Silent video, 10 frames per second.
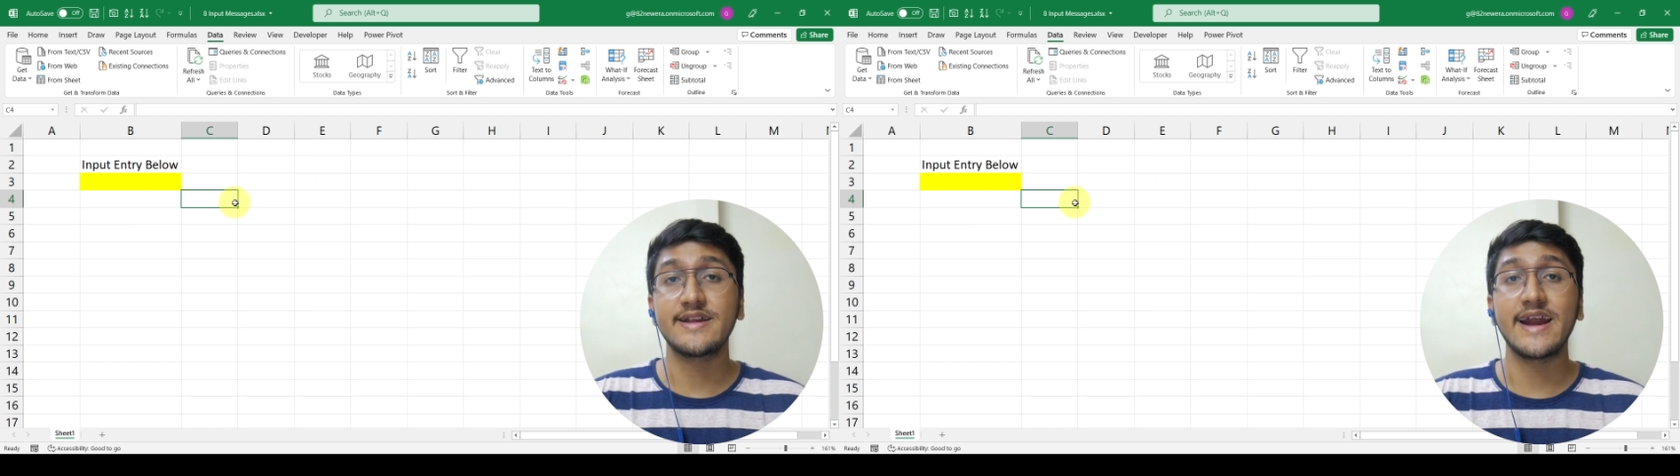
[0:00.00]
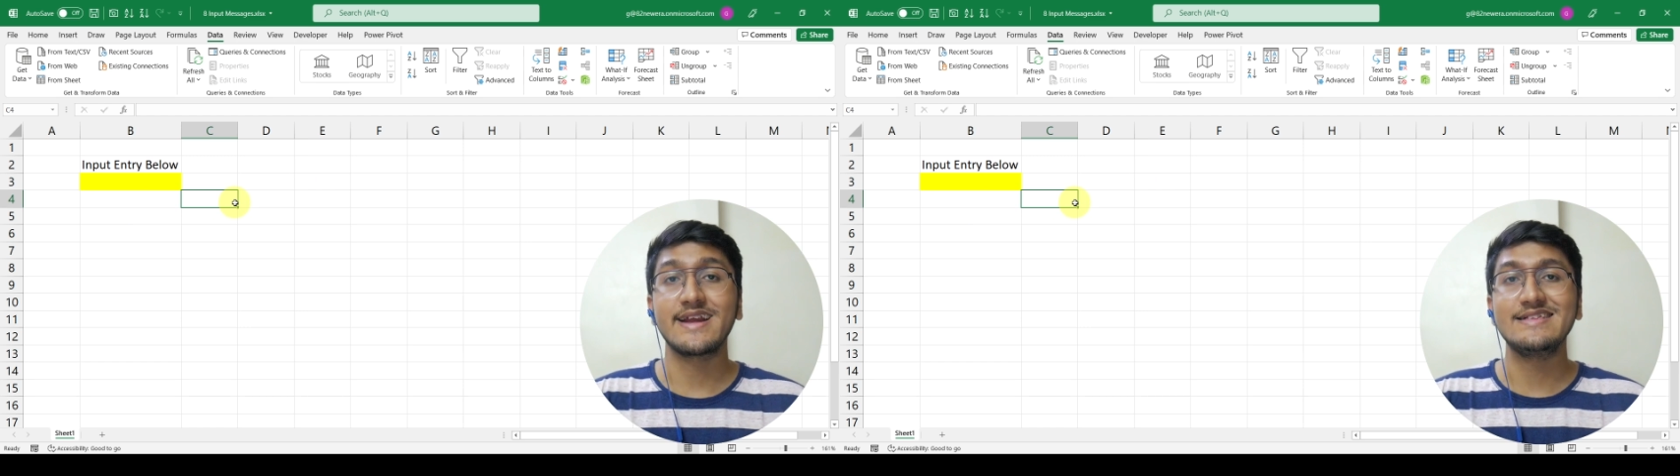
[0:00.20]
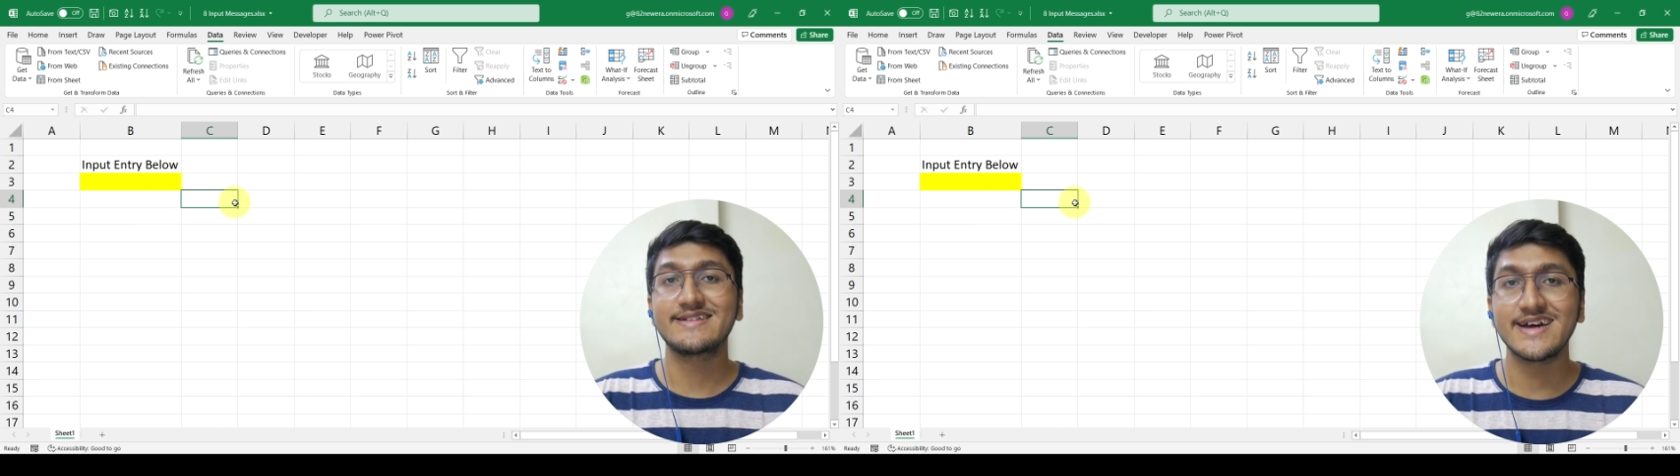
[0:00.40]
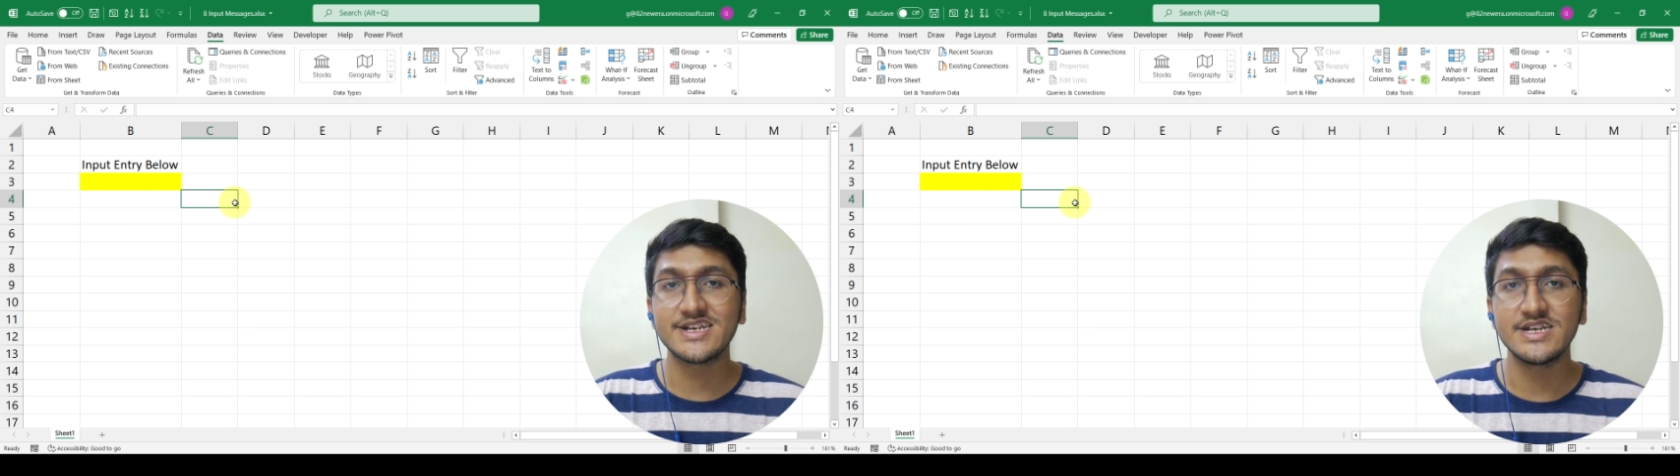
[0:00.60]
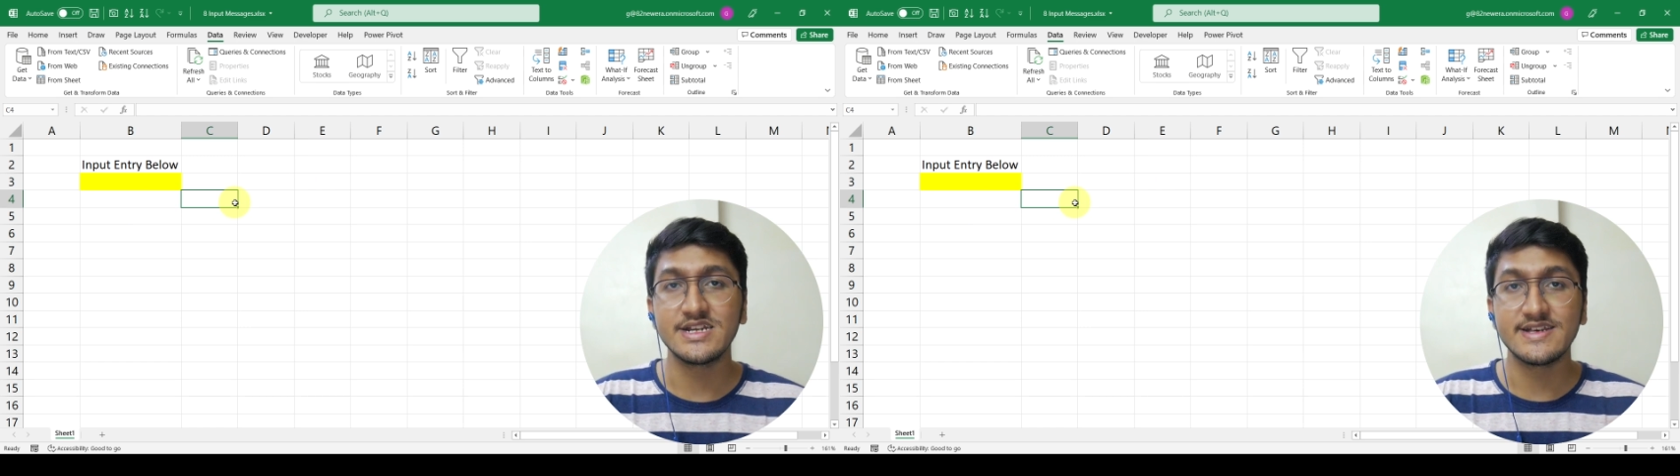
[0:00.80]
the right
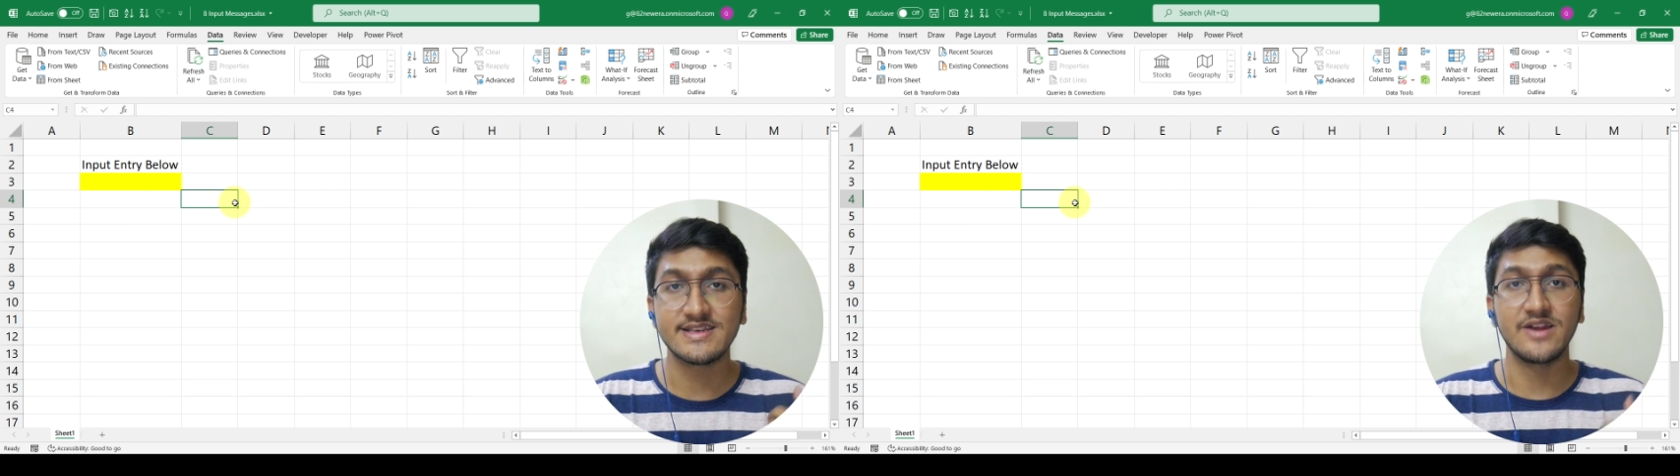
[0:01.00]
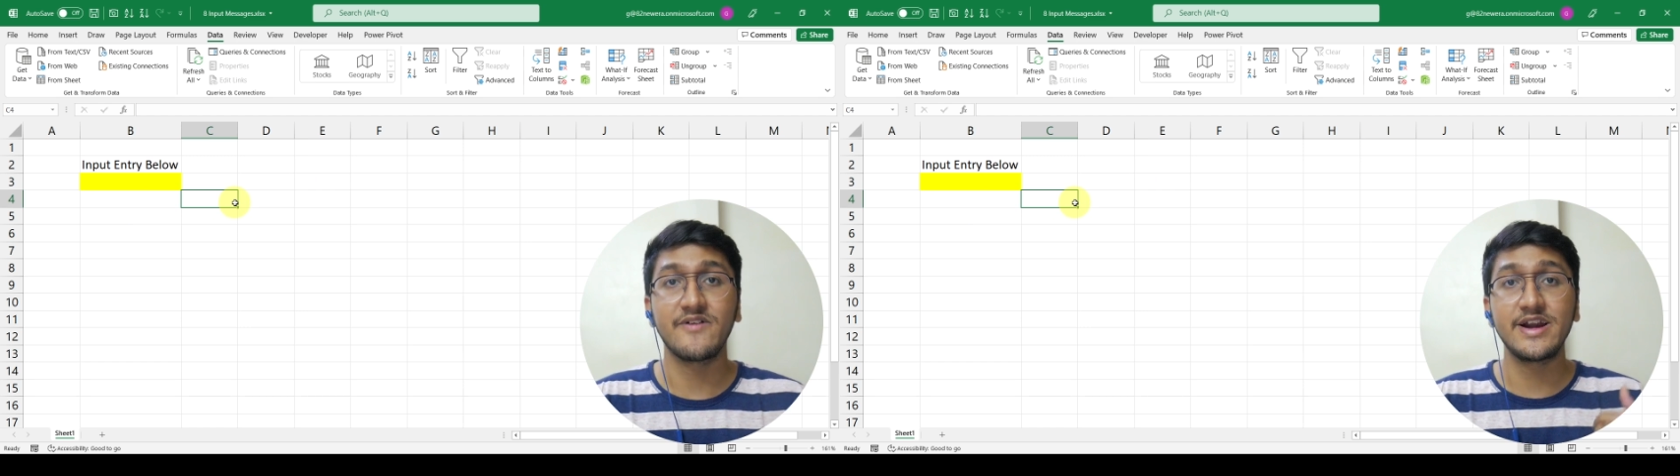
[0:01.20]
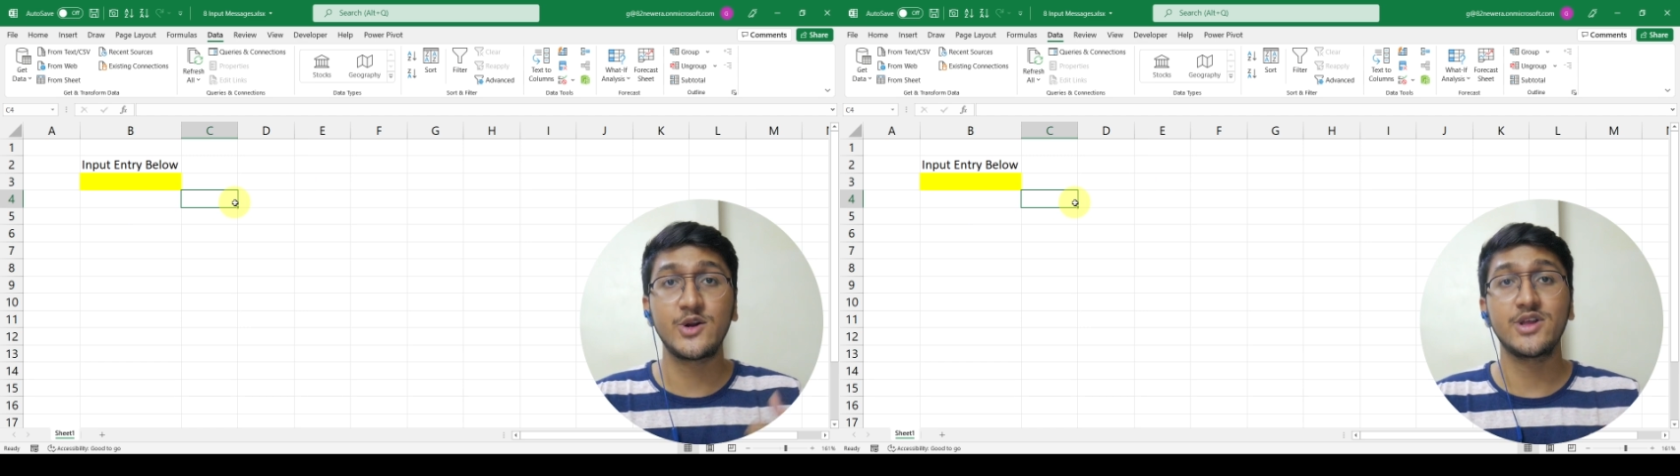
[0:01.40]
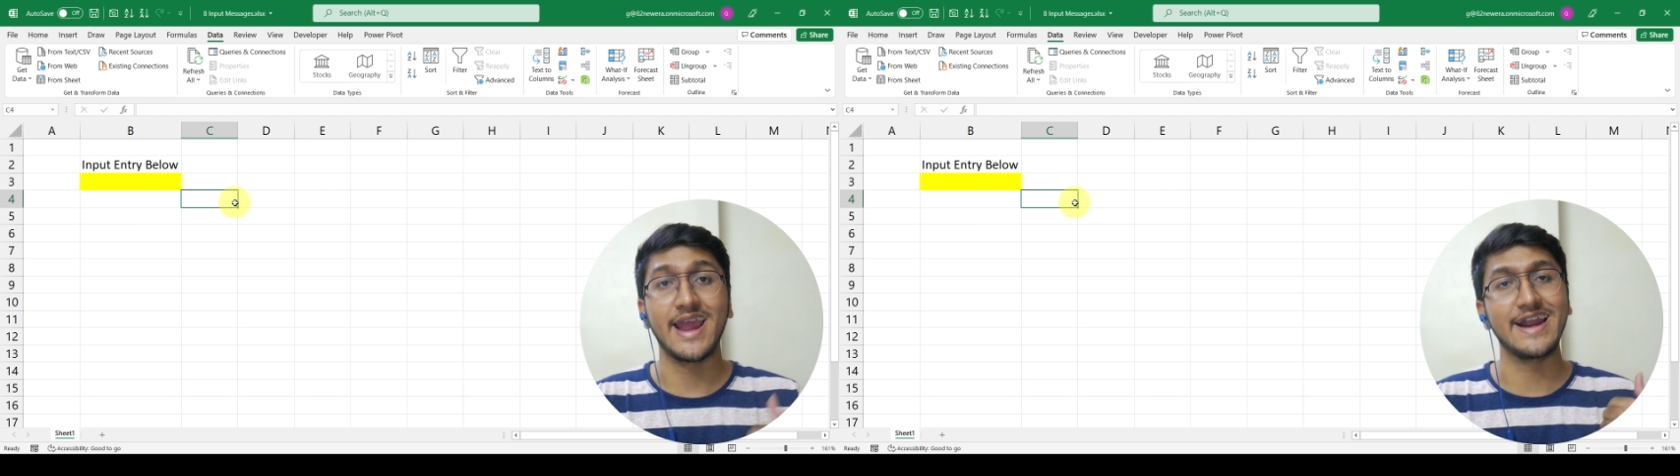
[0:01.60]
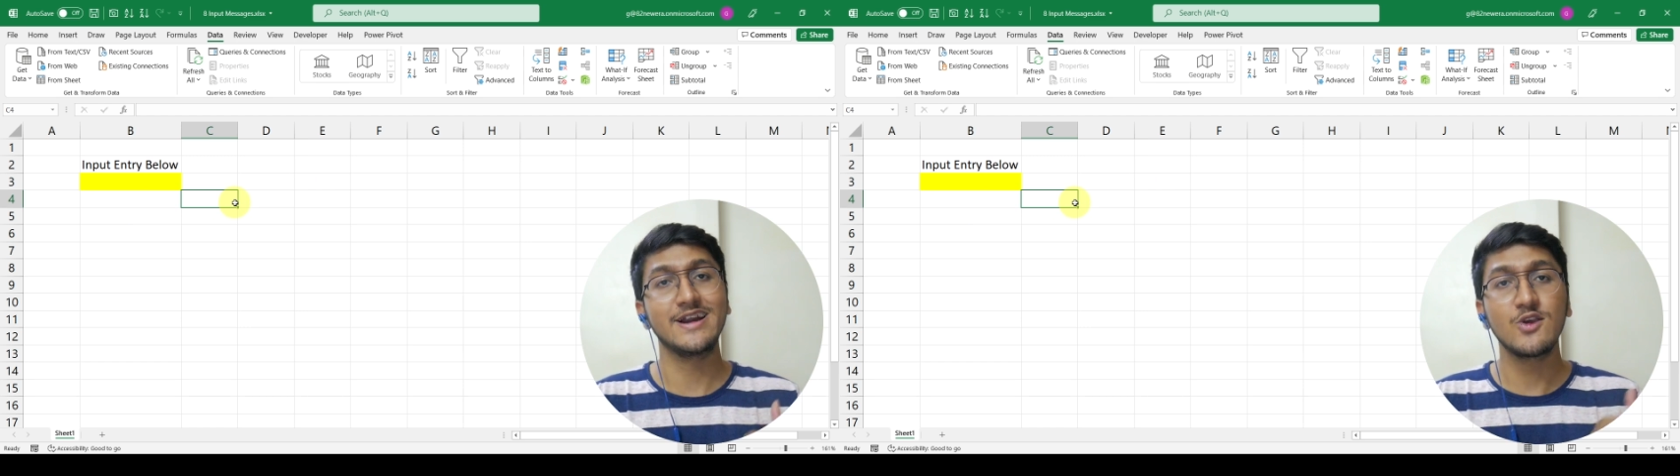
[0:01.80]
instruction is conveyed to
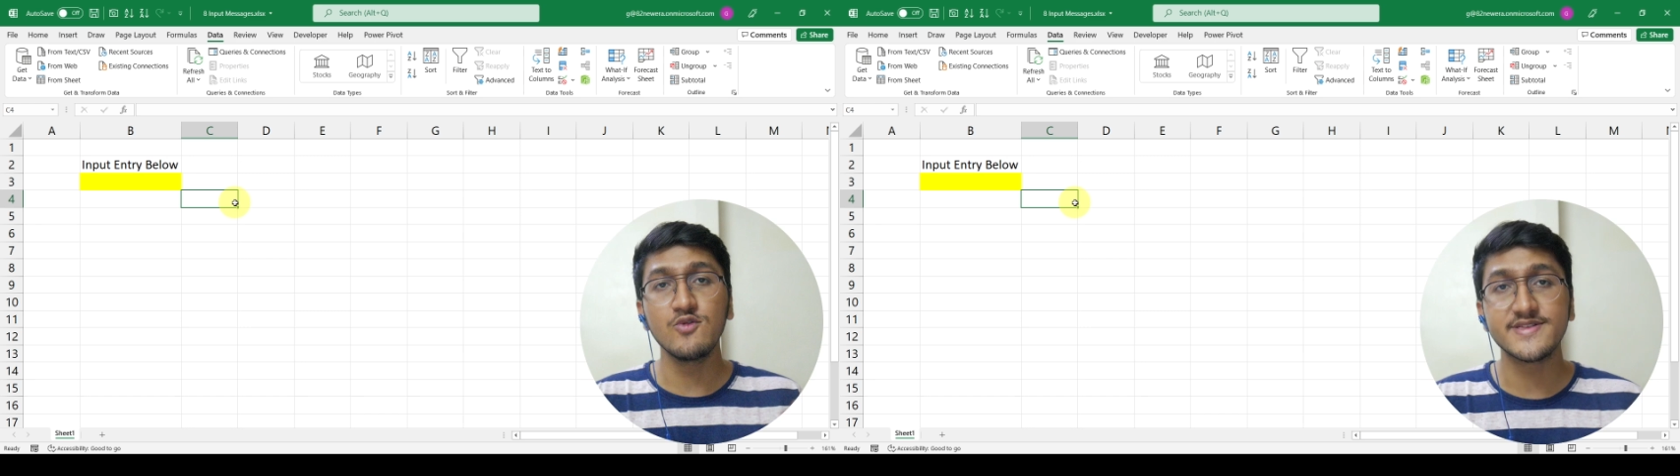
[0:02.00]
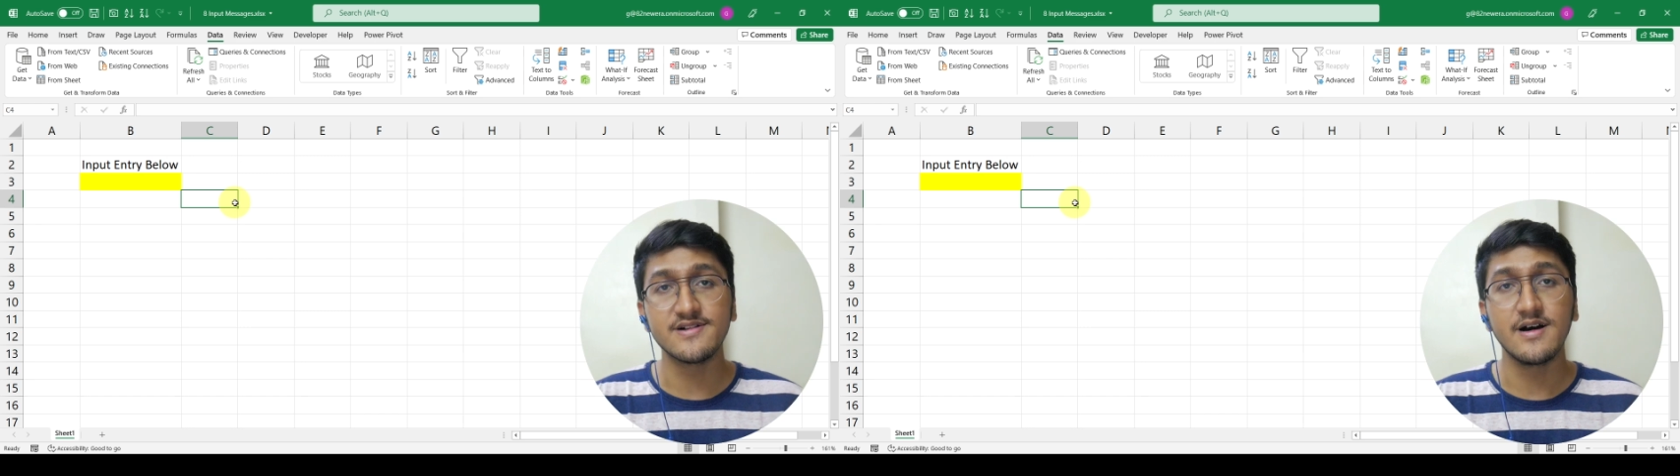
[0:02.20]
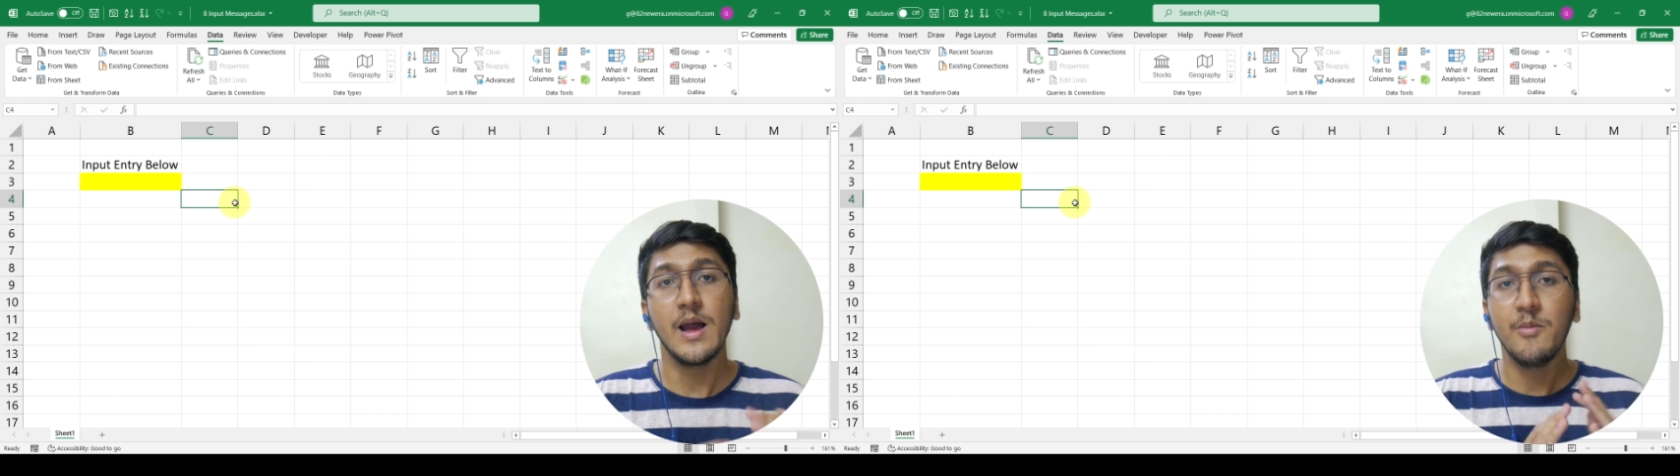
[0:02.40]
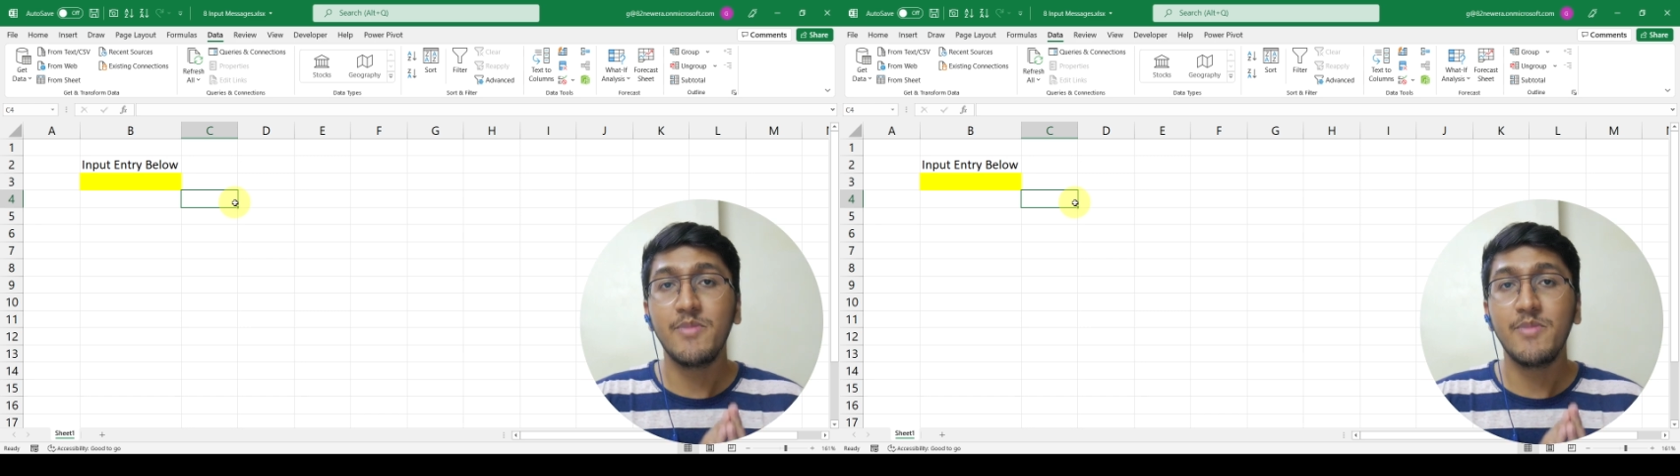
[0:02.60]
the end user,